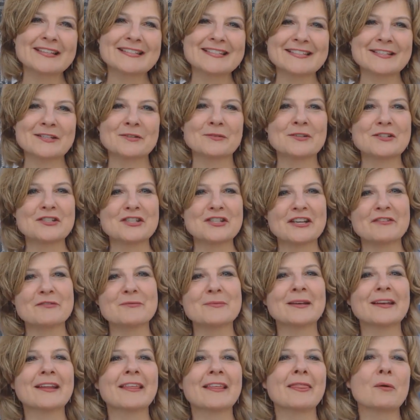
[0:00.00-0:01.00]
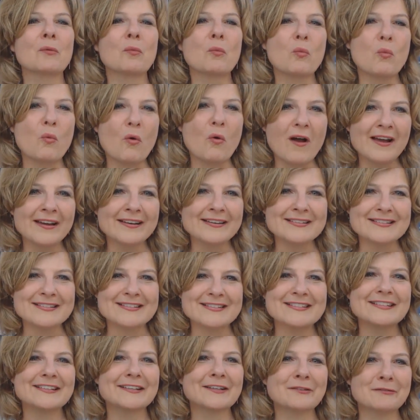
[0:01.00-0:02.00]
consider achievement in the
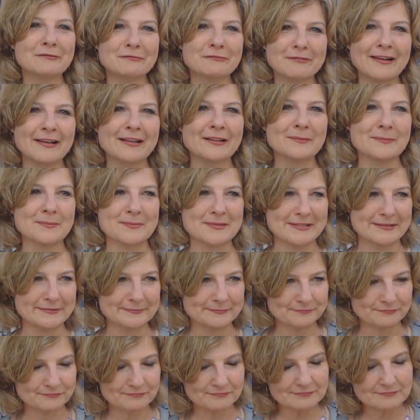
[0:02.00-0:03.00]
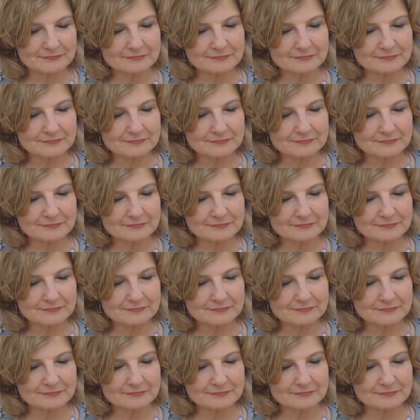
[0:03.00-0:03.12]
widest of realms.